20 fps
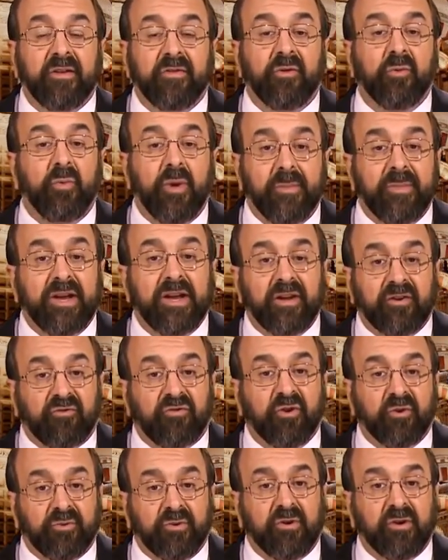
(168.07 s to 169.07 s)
the women and
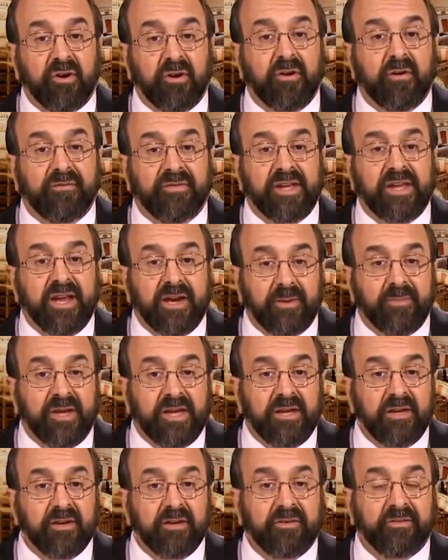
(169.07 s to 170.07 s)
children are of the
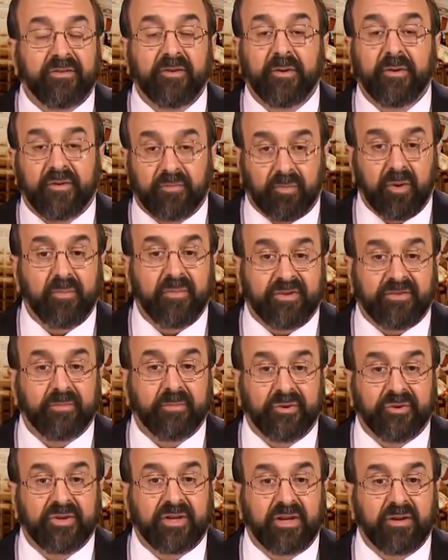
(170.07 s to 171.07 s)
enemy, so it's
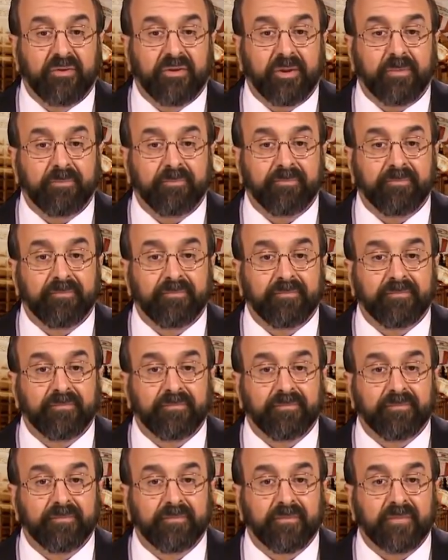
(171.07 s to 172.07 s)
permissible to kill them.
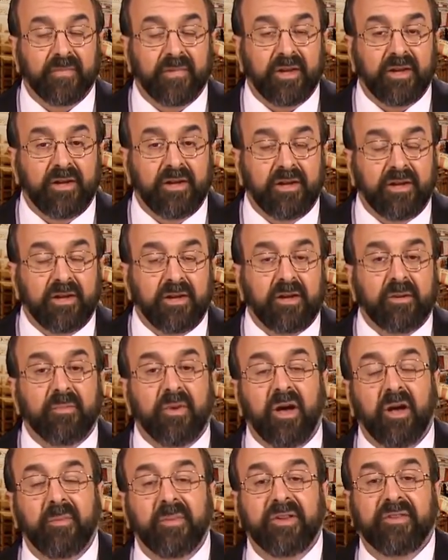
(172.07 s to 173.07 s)

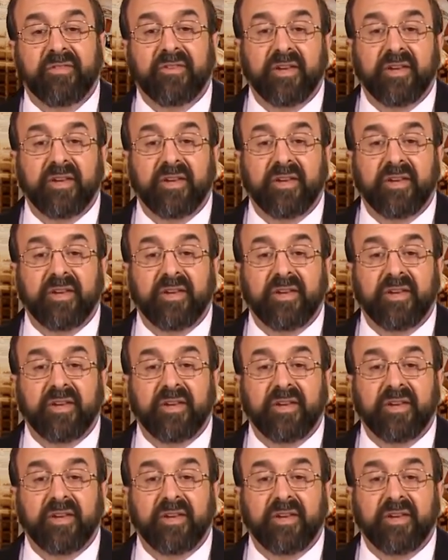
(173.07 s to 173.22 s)
Muhammad